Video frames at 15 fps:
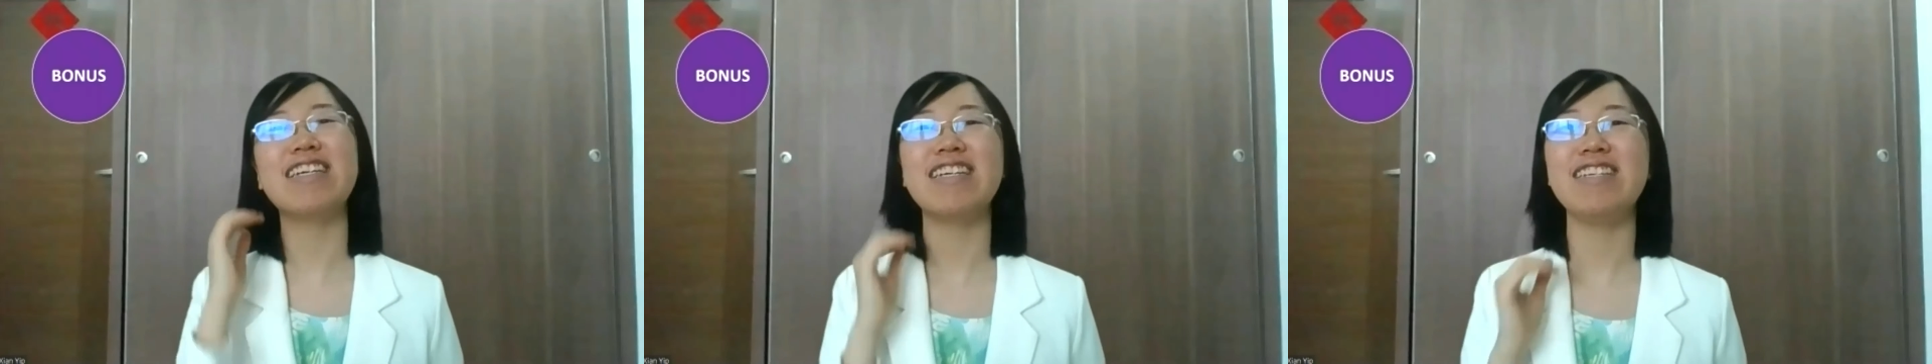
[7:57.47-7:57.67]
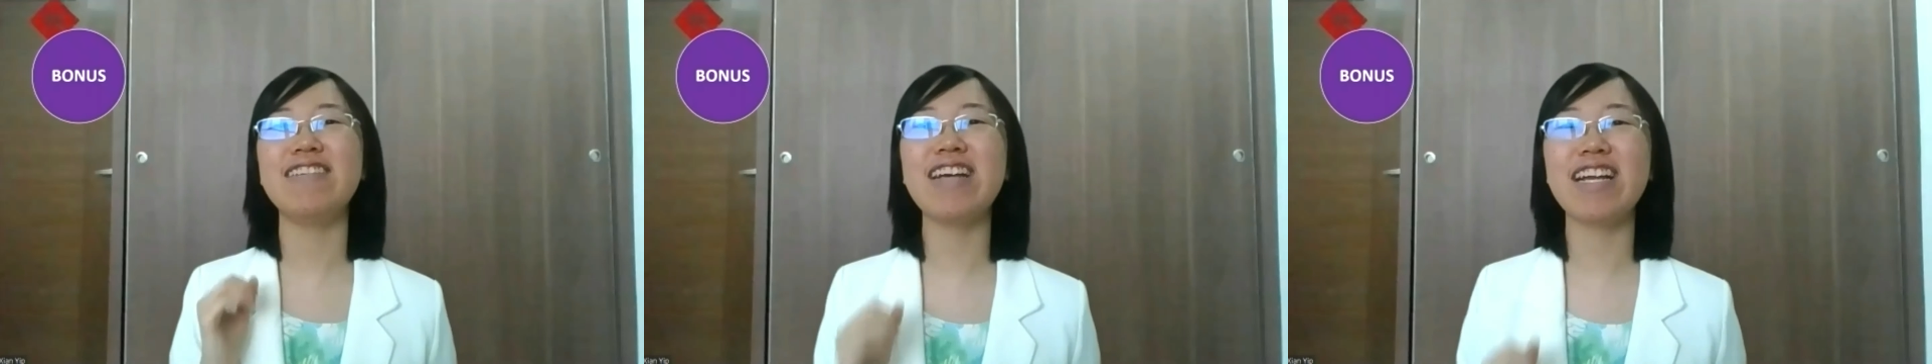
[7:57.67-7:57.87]

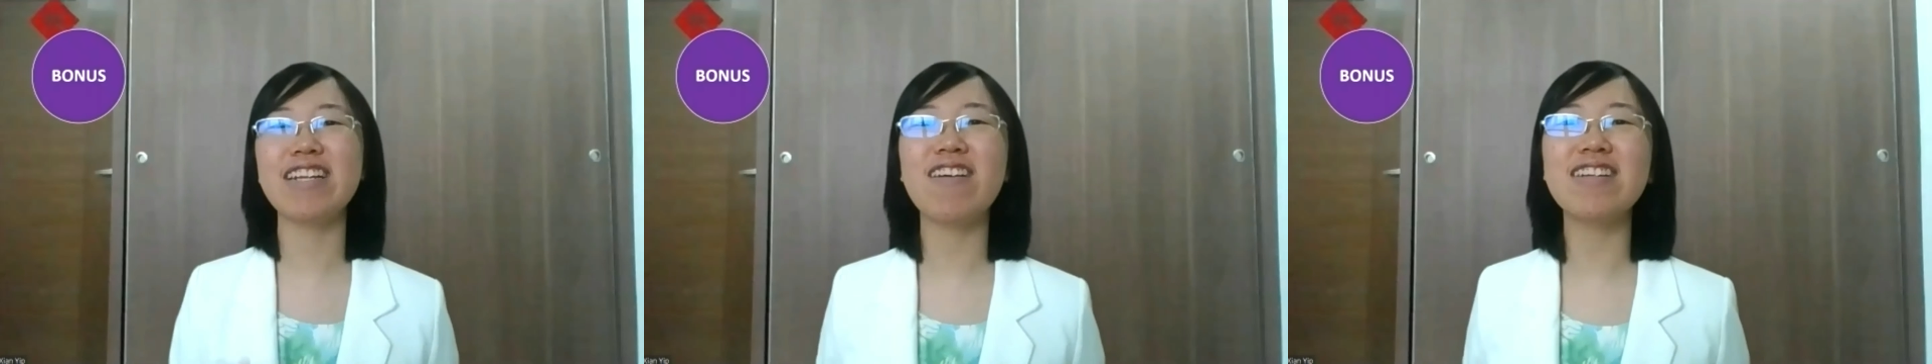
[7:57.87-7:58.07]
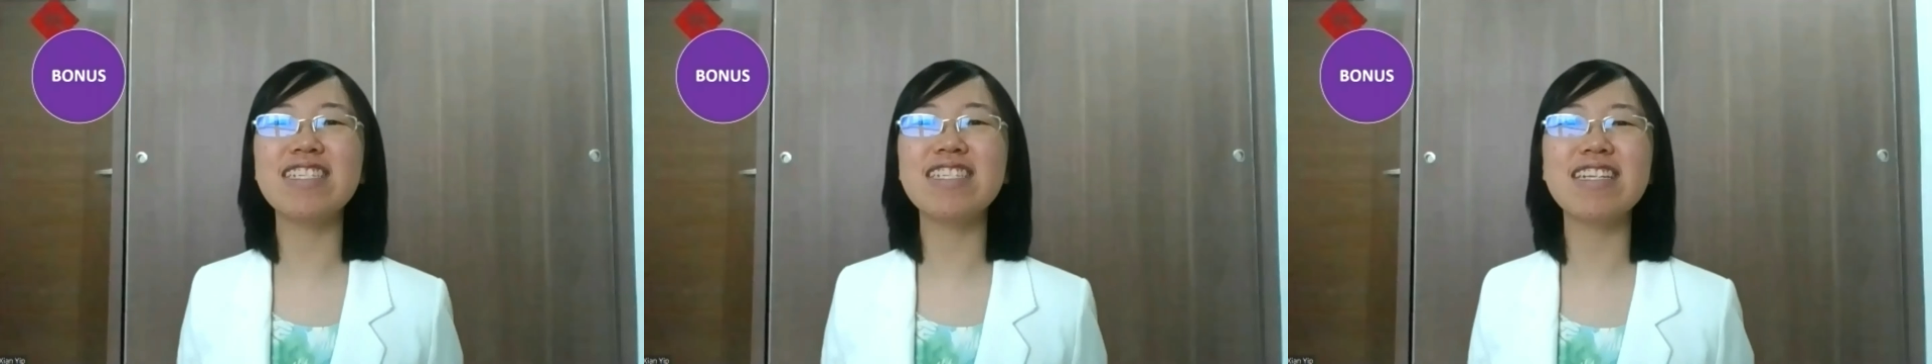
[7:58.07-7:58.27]
you can
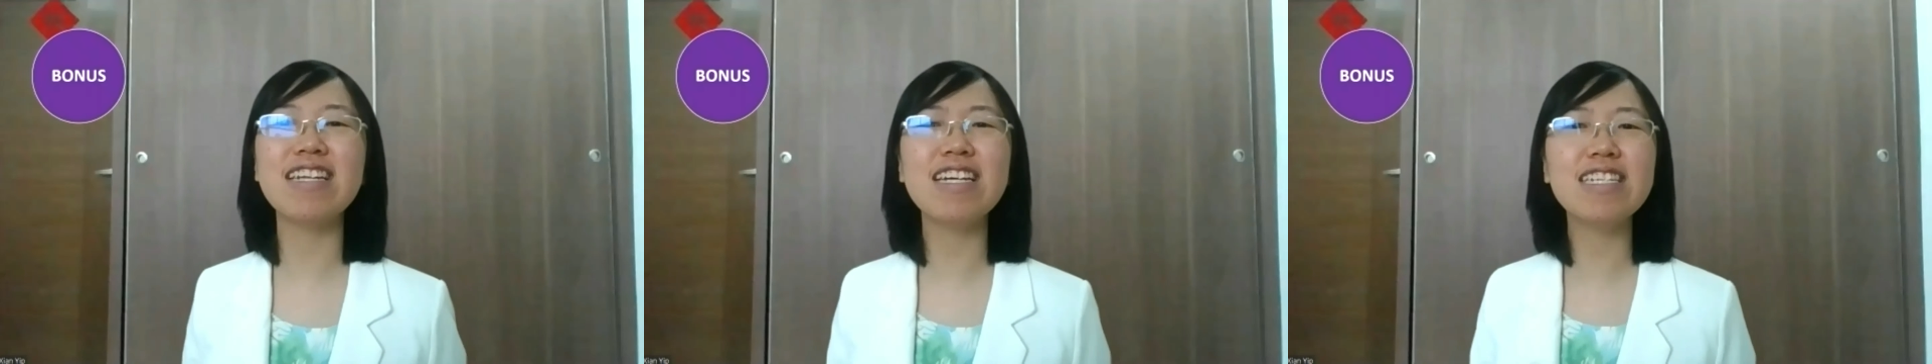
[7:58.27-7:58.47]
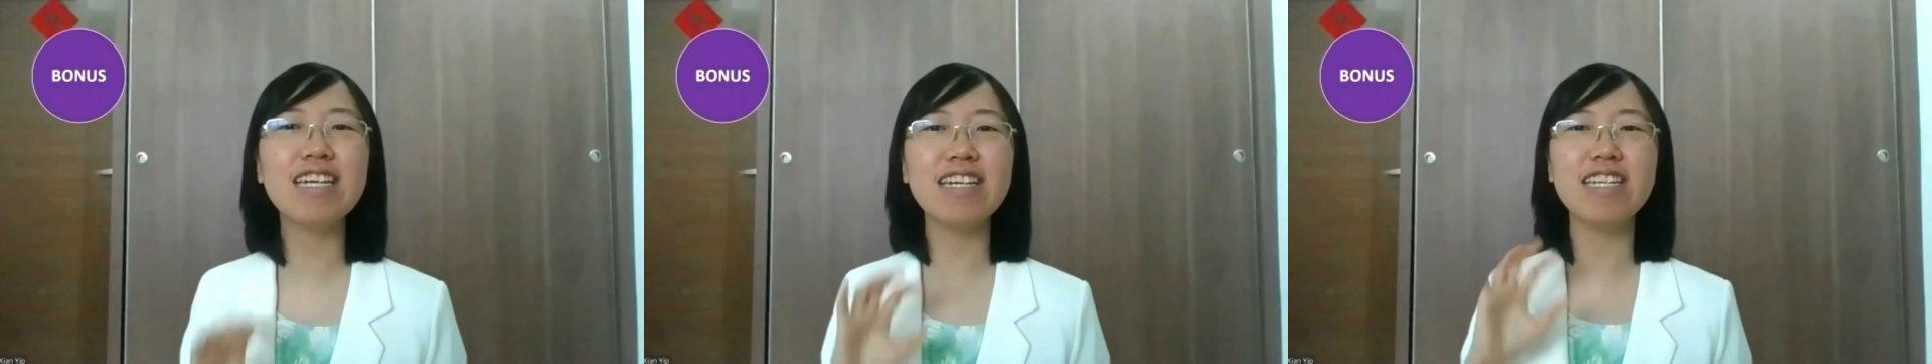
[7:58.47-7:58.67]
consider
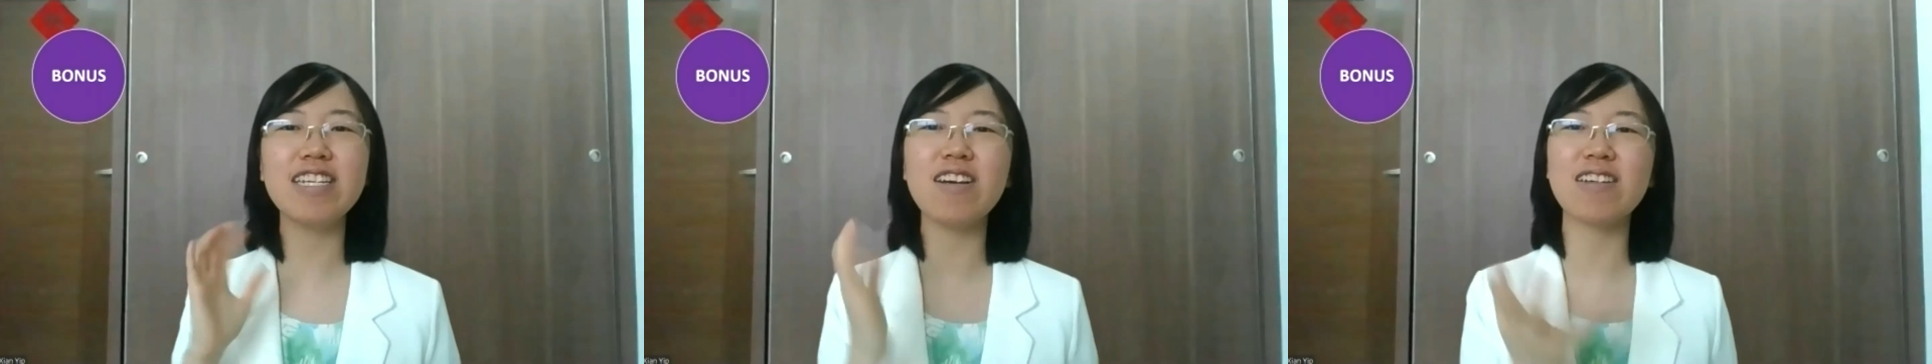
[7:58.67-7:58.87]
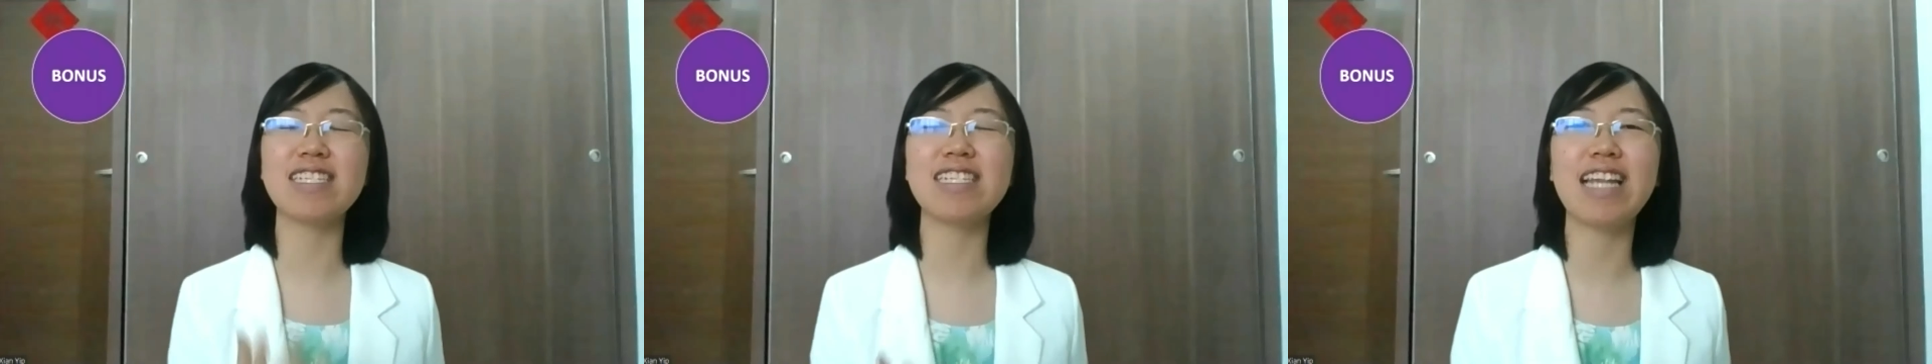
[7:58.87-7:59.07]
turning
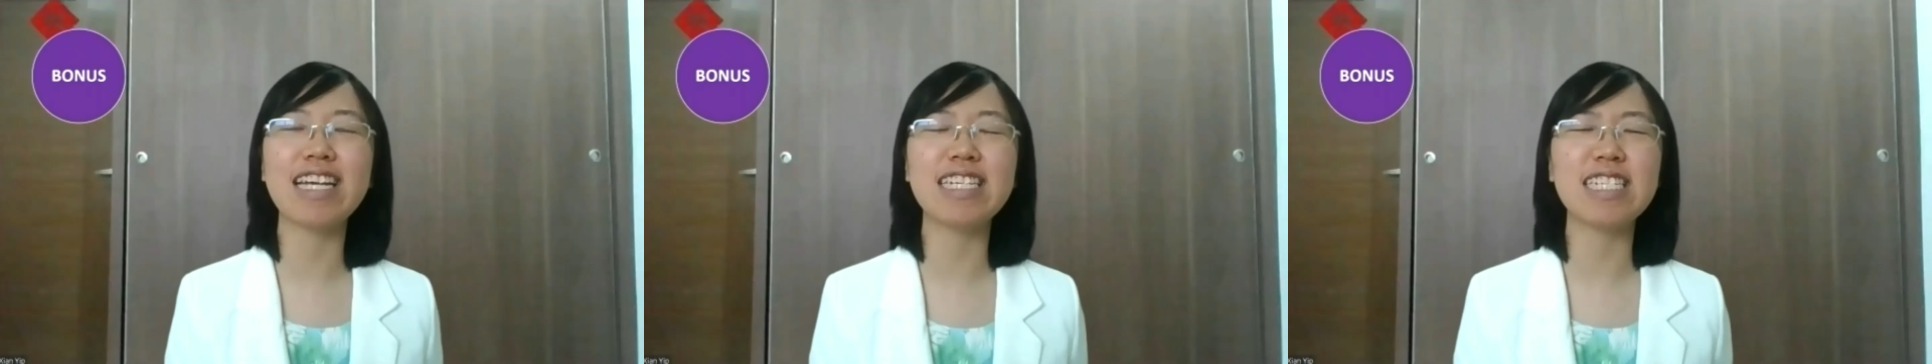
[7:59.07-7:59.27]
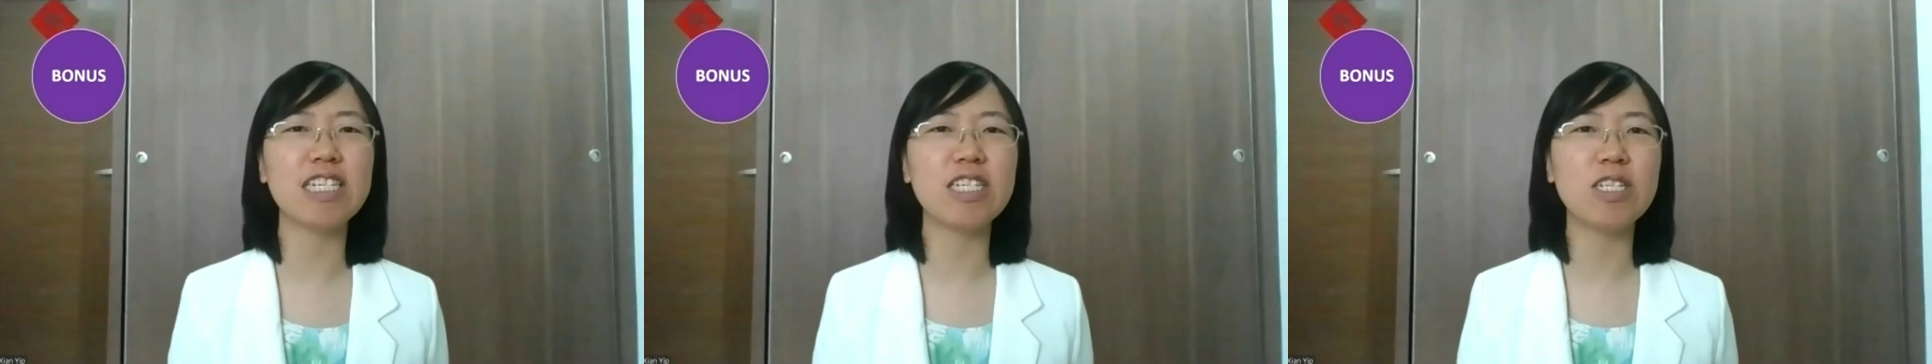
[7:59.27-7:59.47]
your
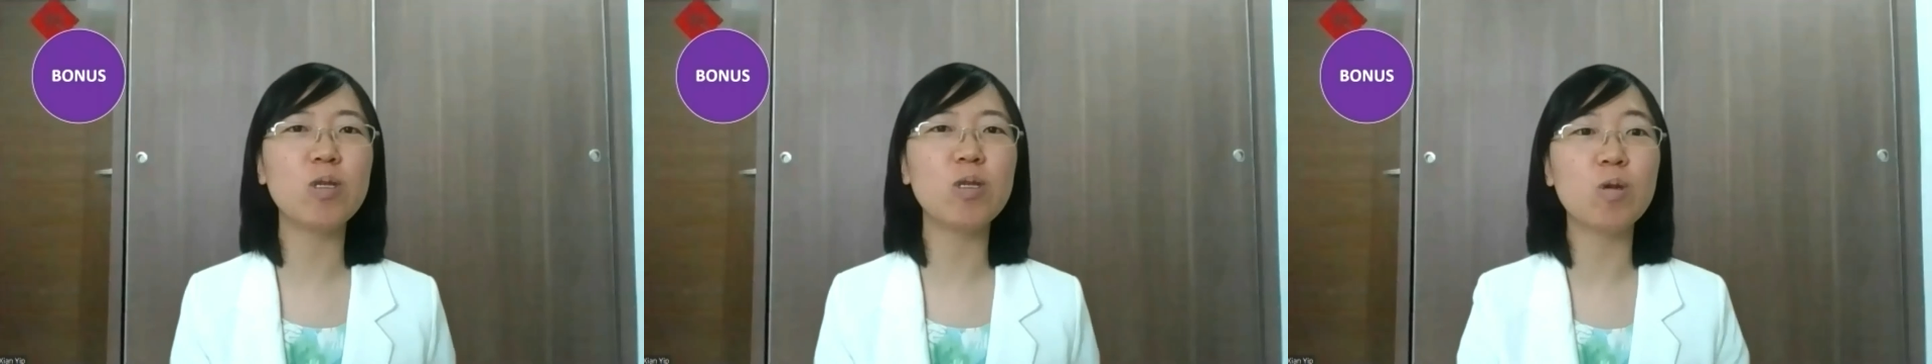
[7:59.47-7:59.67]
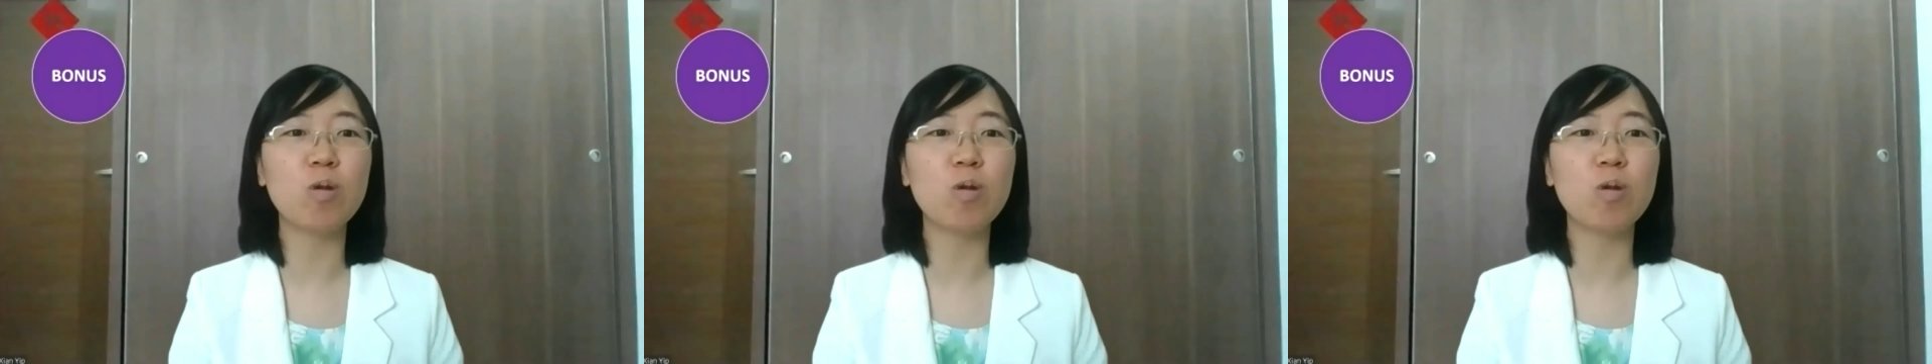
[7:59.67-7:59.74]
slides into